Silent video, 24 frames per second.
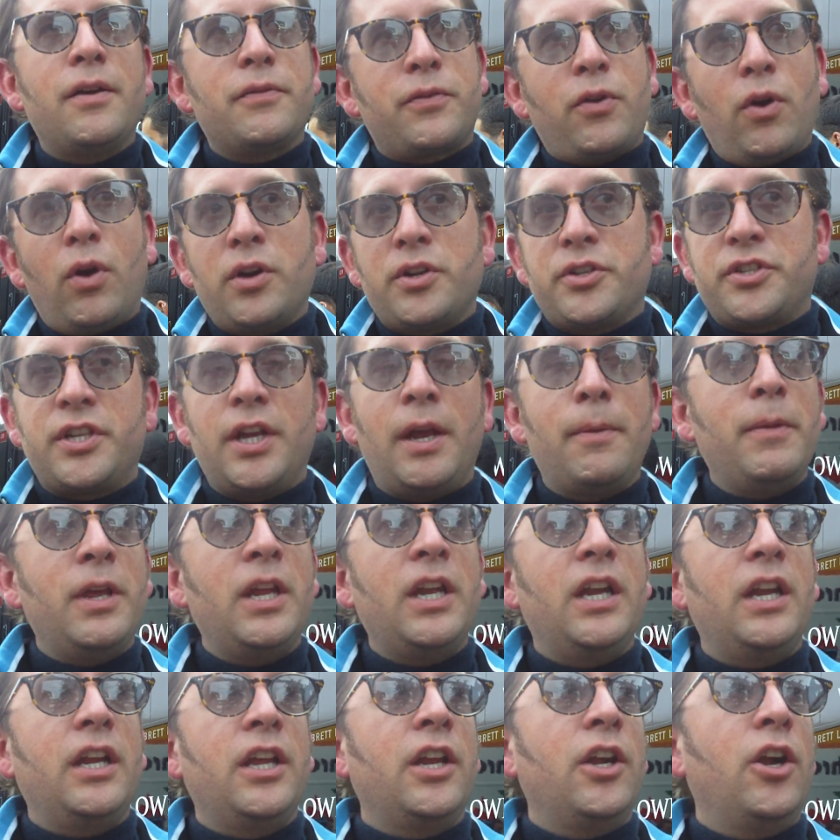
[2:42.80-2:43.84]
Yeah, of course. I
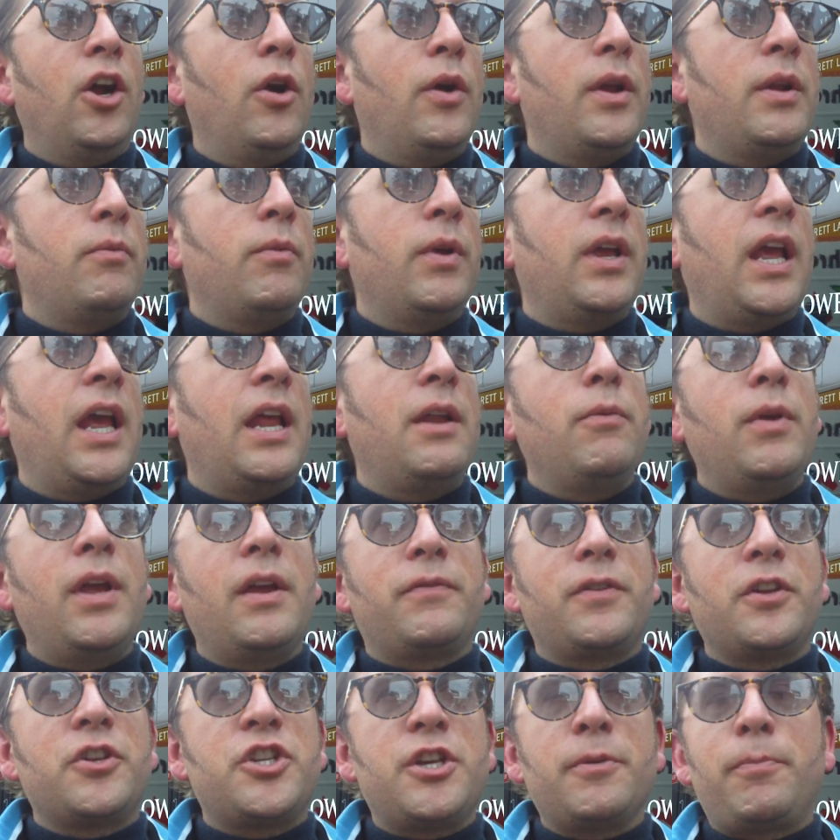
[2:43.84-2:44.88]
mean, and we
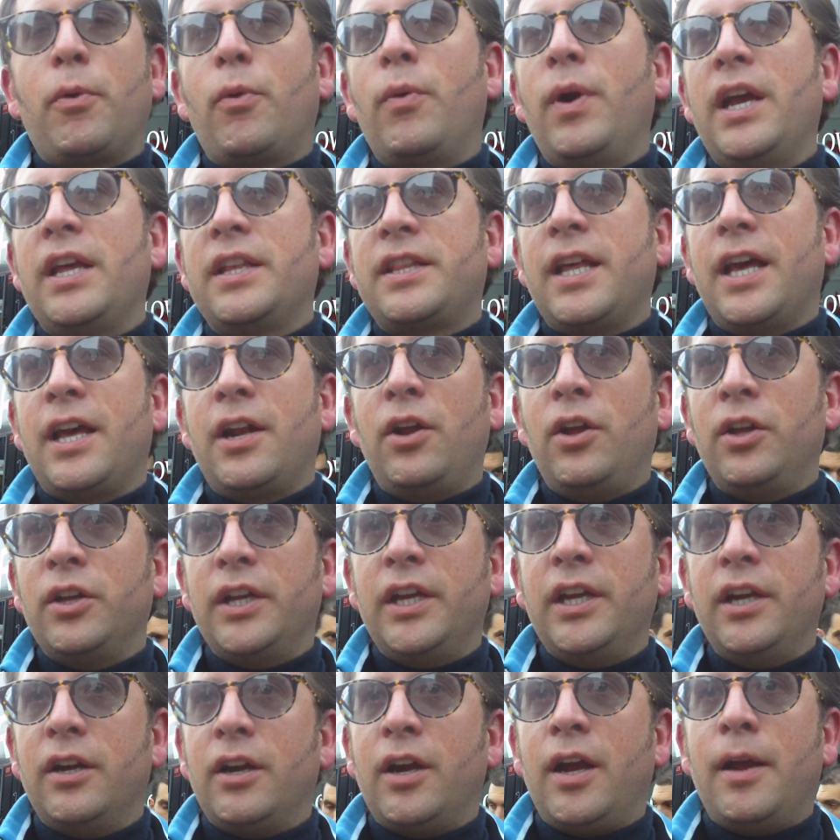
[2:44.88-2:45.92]
have to chip away at that all
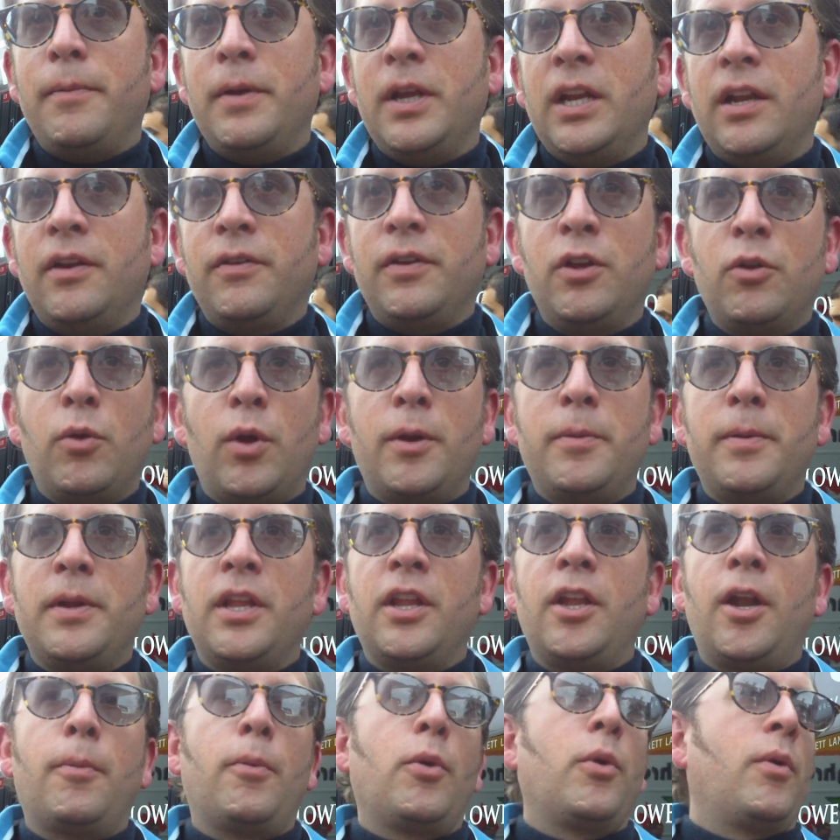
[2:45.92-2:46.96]
year. I mean, if you want to
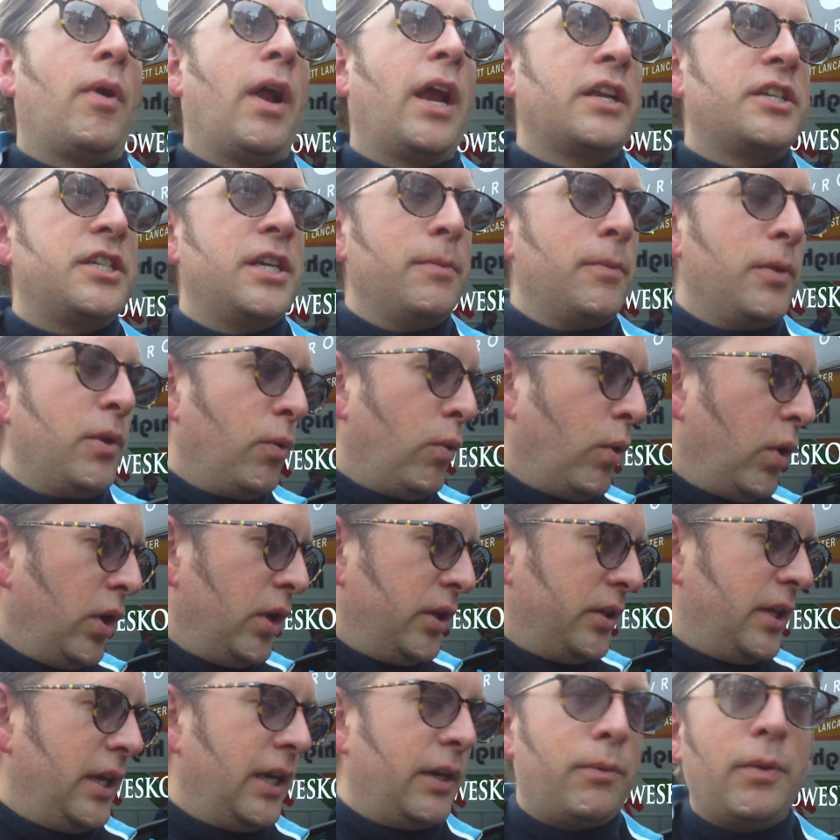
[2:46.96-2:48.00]
be the number one ranked team in the
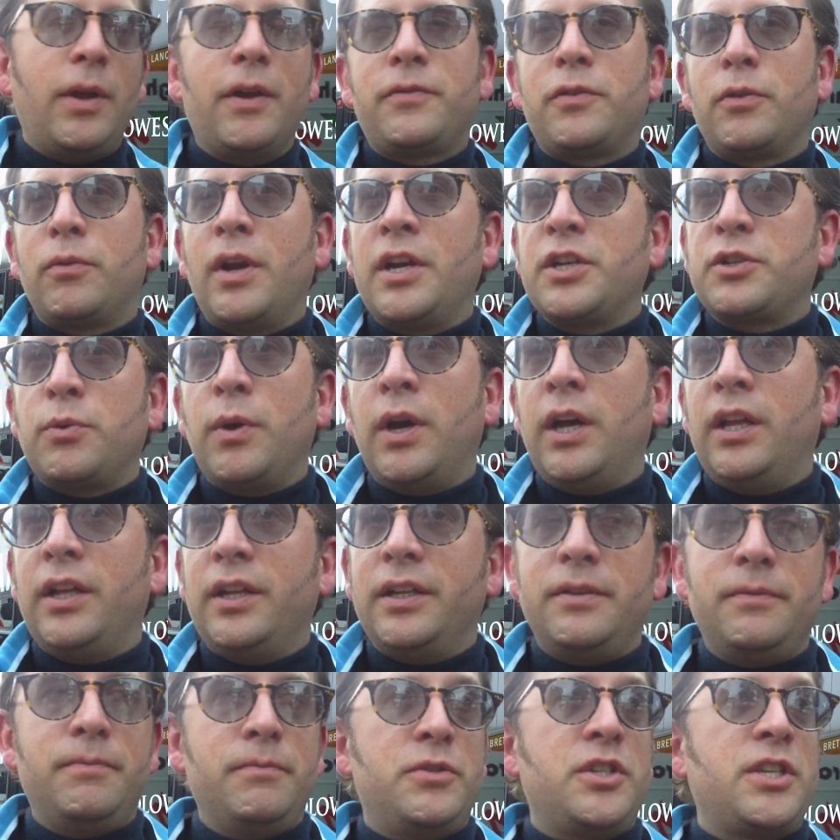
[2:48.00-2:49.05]
world, like, we have to race
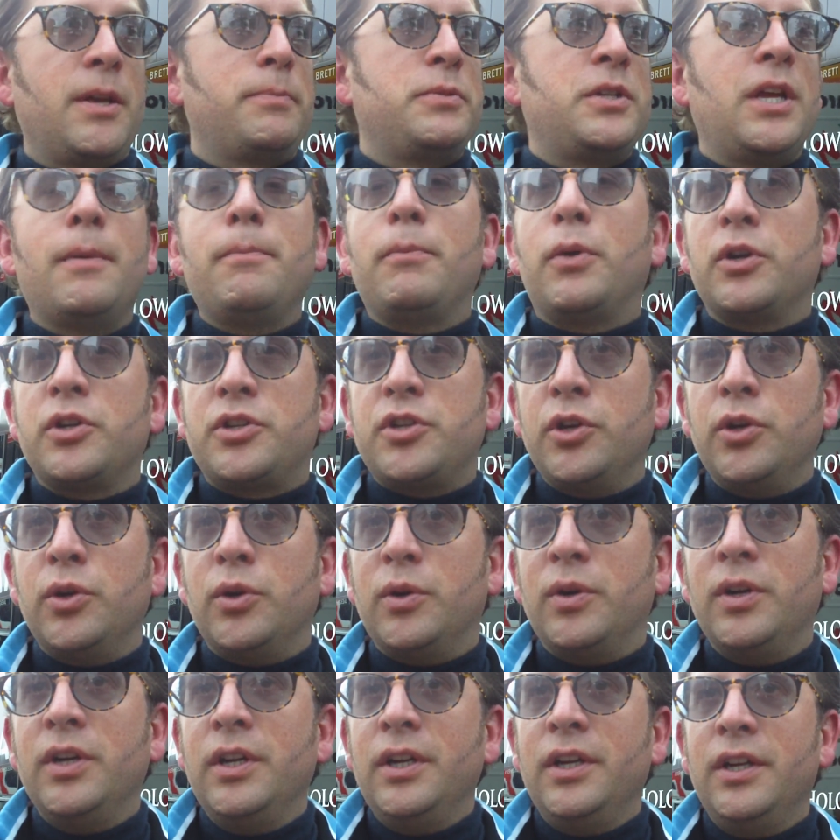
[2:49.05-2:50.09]
well in September
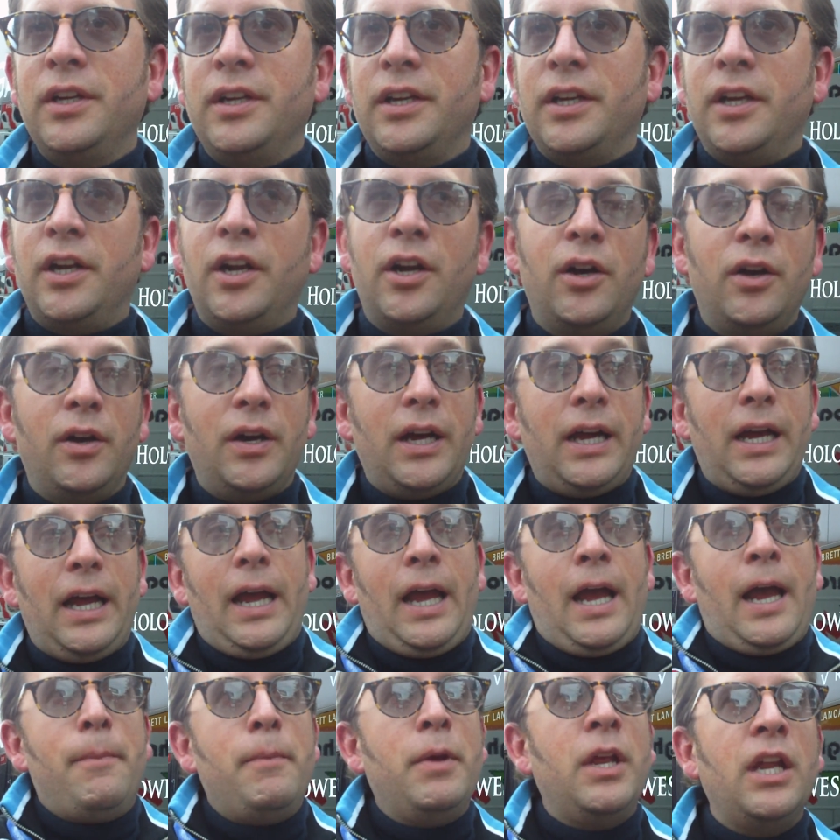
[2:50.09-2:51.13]
too.
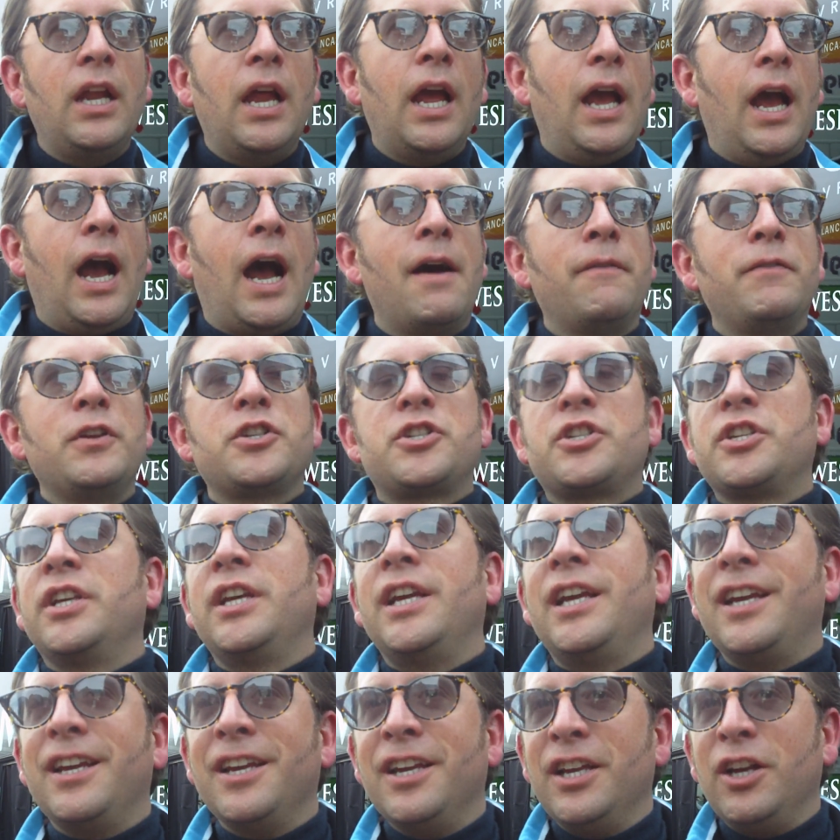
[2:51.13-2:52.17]
I mean,
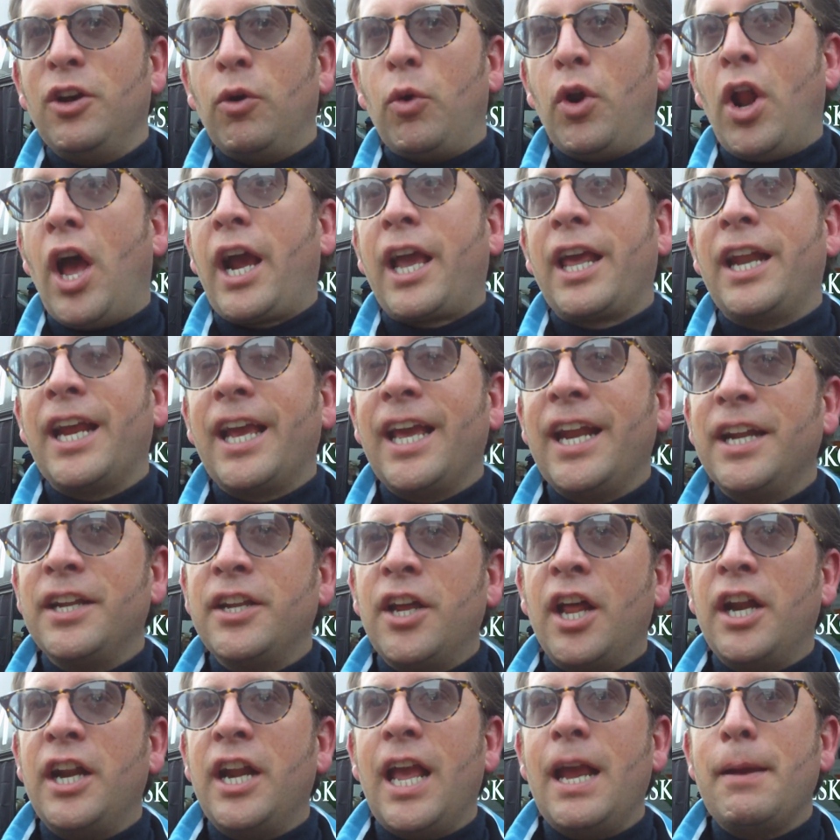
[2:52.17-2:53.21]
obviously we're not going to get it
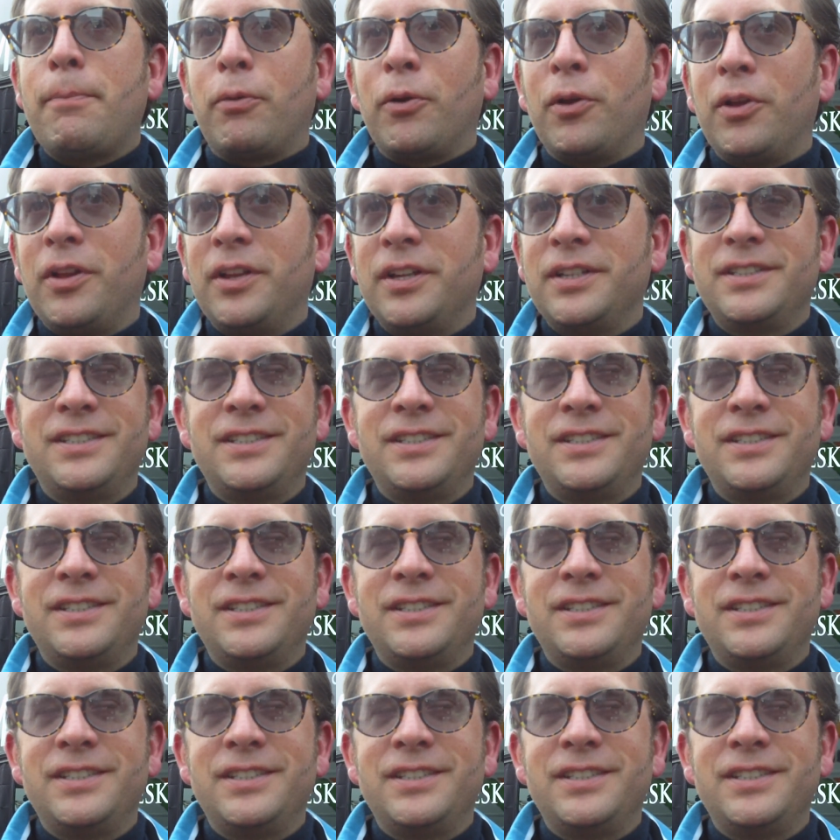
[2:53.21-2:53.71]
done in April,